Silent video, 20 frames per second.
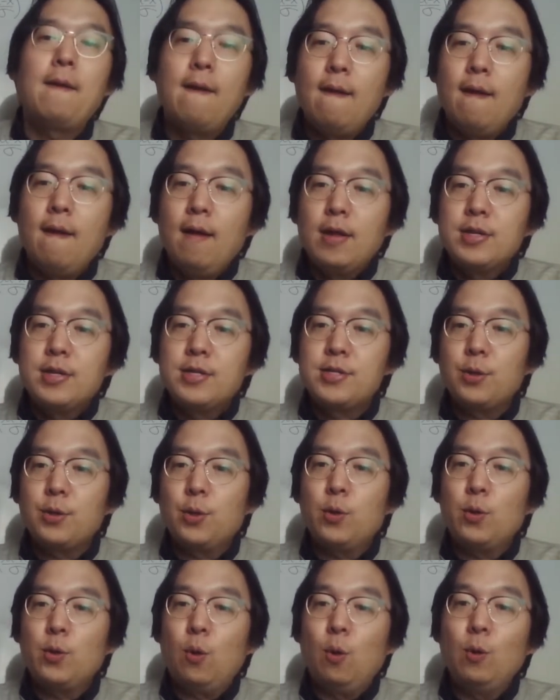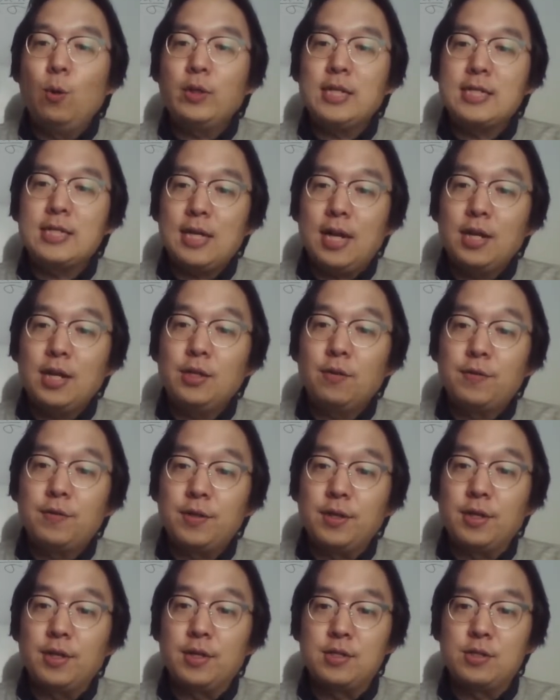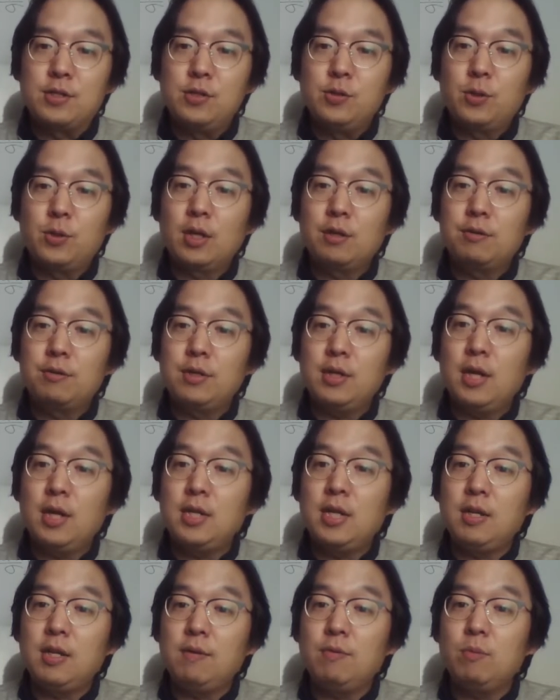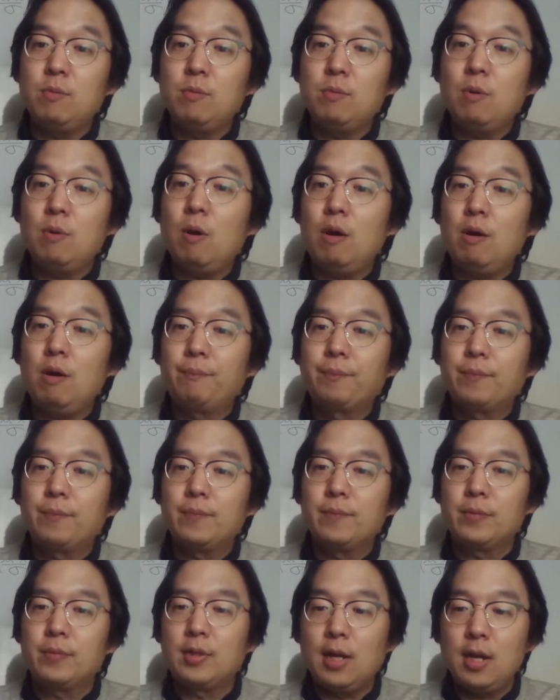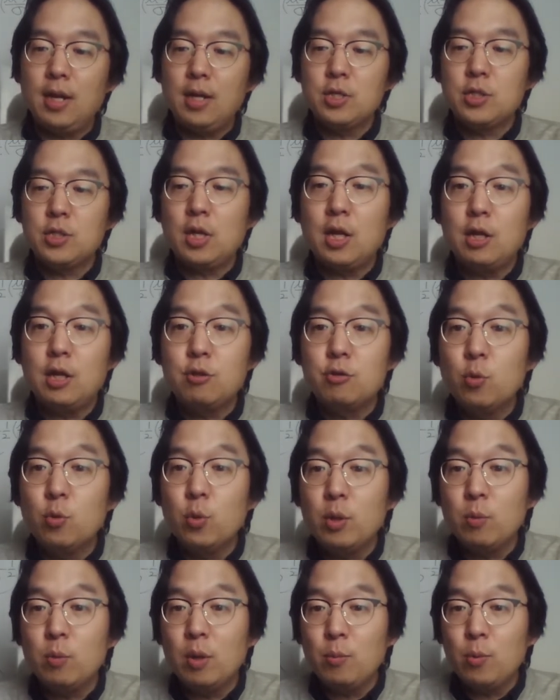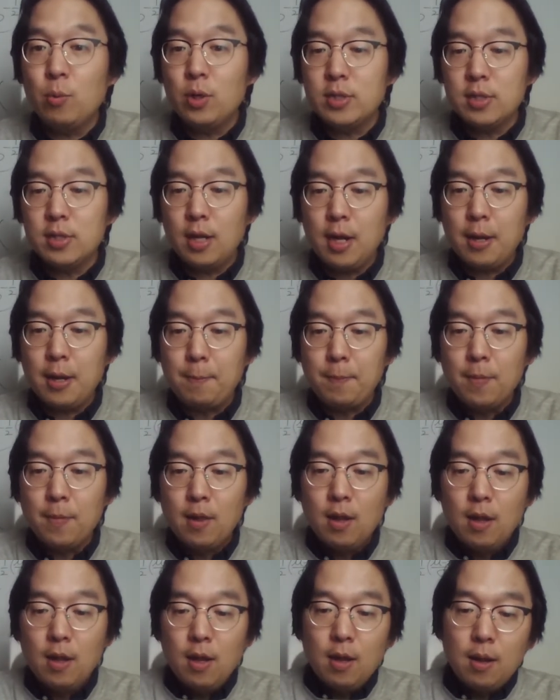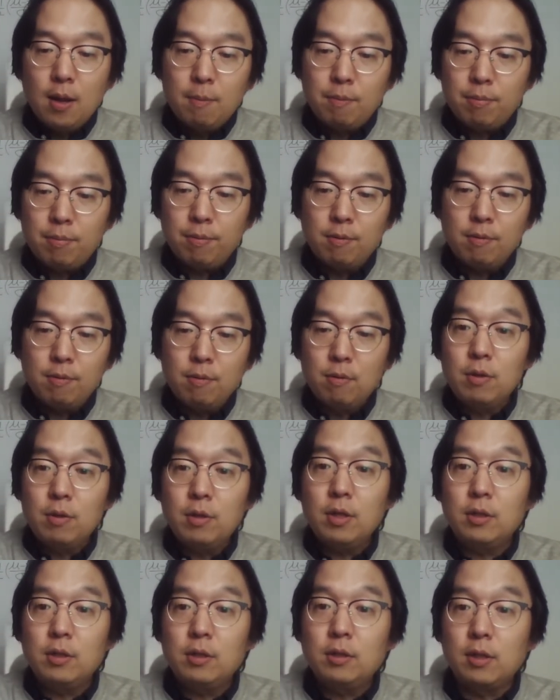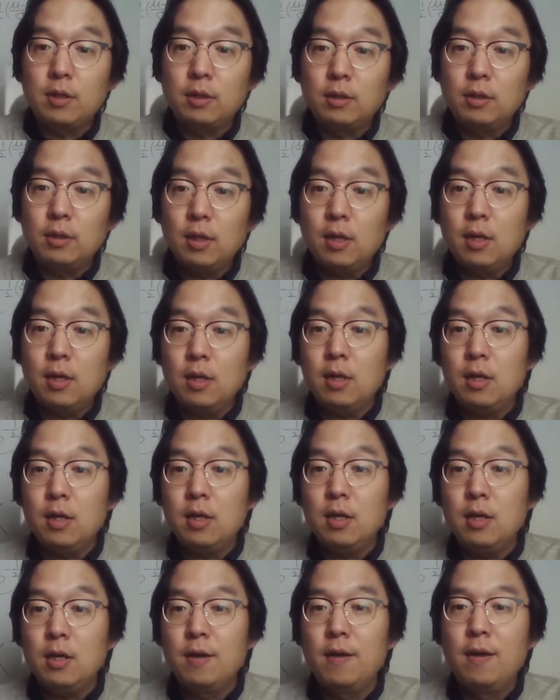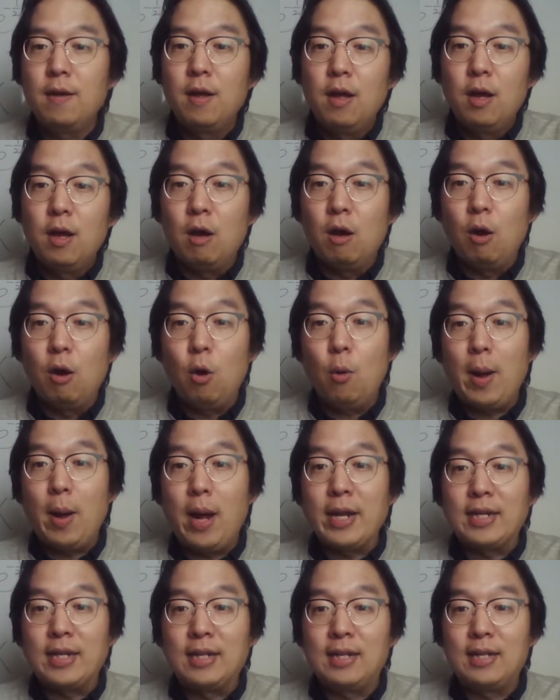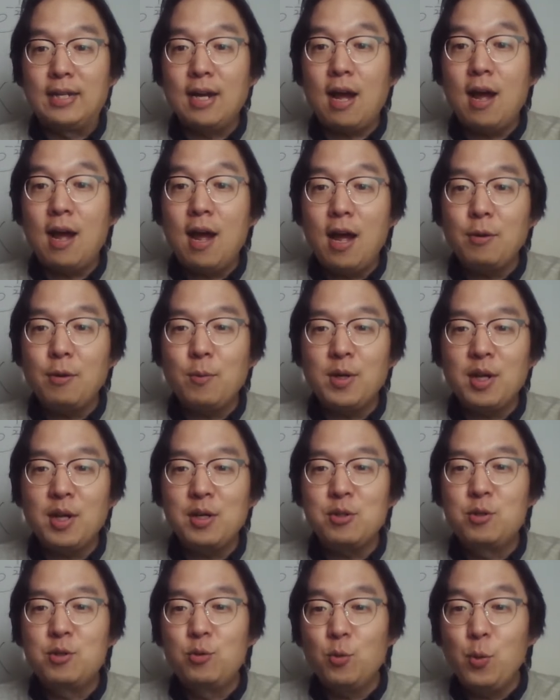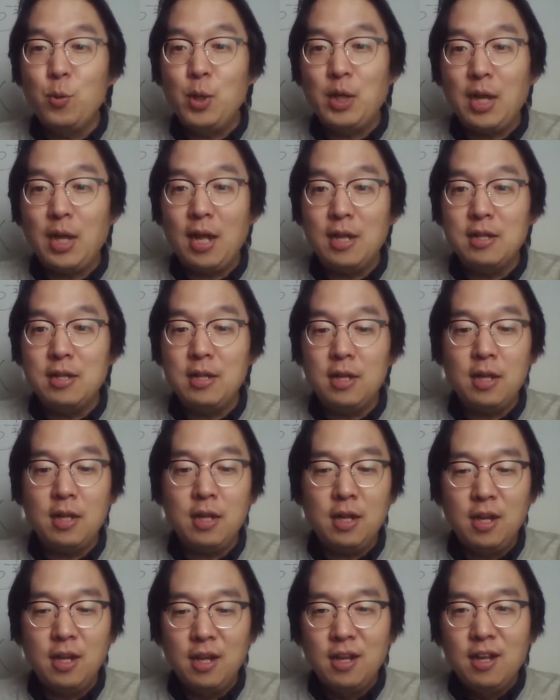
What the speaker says: So all these kind of things, you can create even more, okay? Shall I do it one more time? Oh my God, what are you doing, Andy?